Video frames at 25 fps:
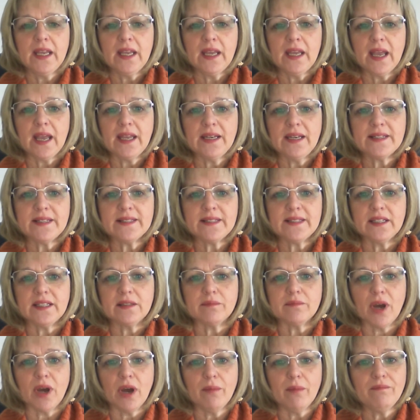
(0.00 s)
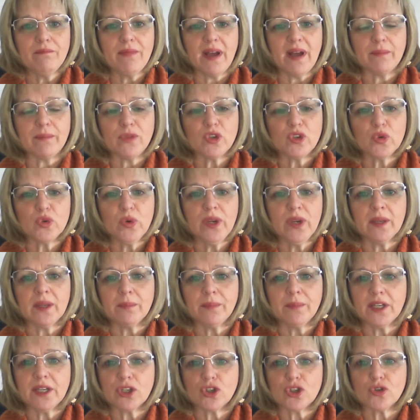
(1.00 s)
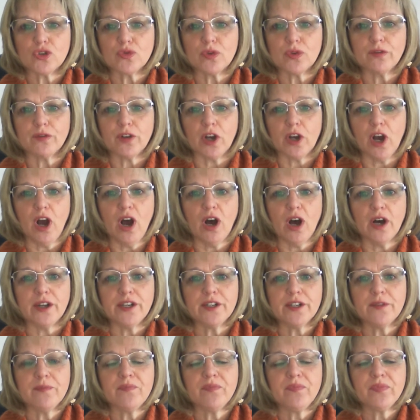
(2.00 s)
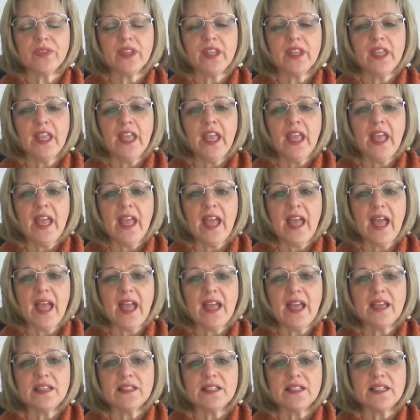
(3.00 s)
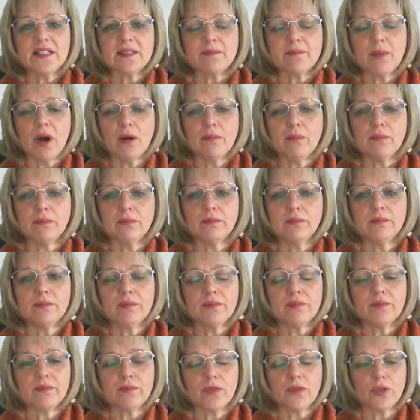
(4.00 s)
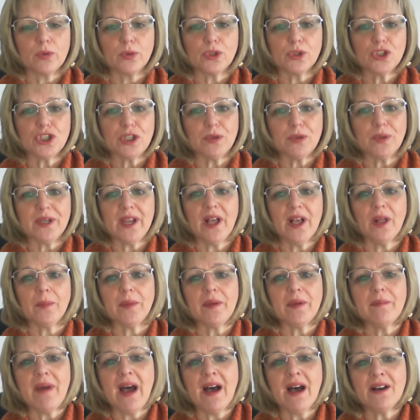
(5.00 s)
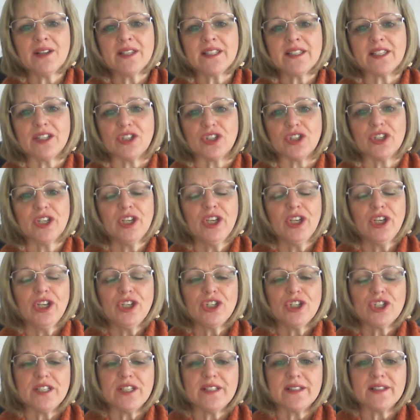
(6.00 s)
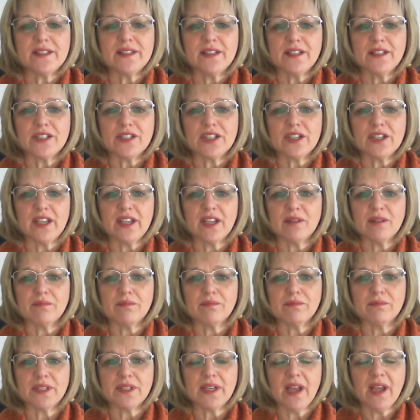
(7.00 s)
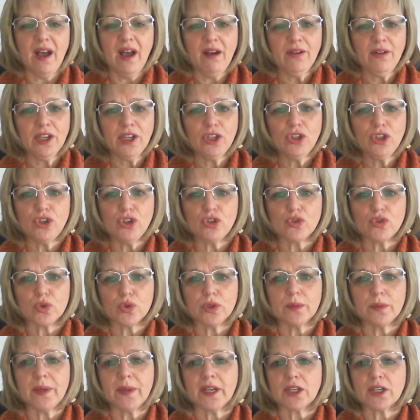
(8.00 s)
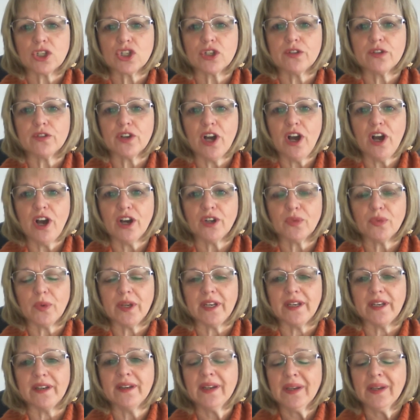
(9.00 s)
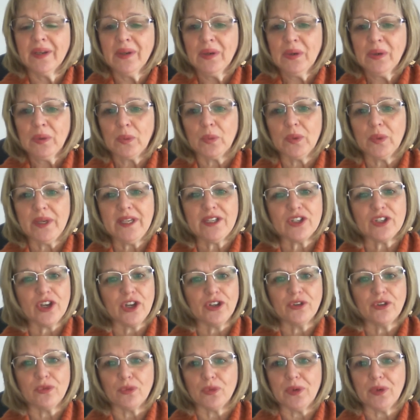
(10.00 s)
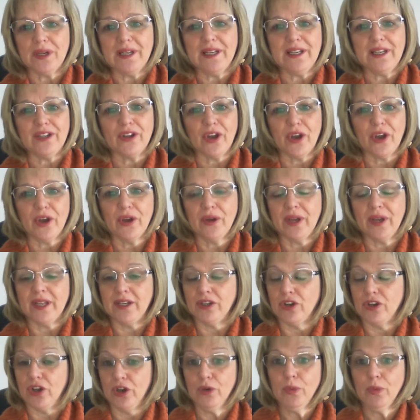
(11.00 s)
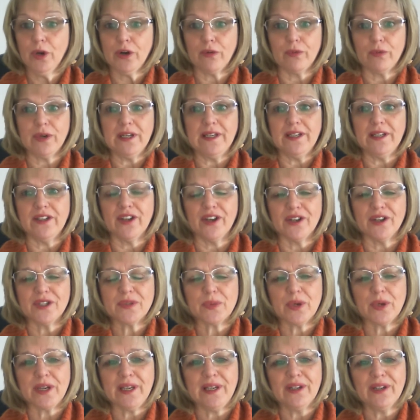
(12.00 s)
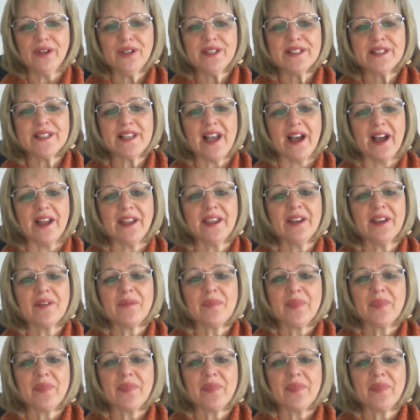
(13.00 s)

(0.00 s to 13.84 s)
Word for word: And he said, mum, I'm drawing a picture of God. And his mum thought she would help him out, and she said to him, But how can you draw a picture of God when we don't really know and no one really knows what he looks like?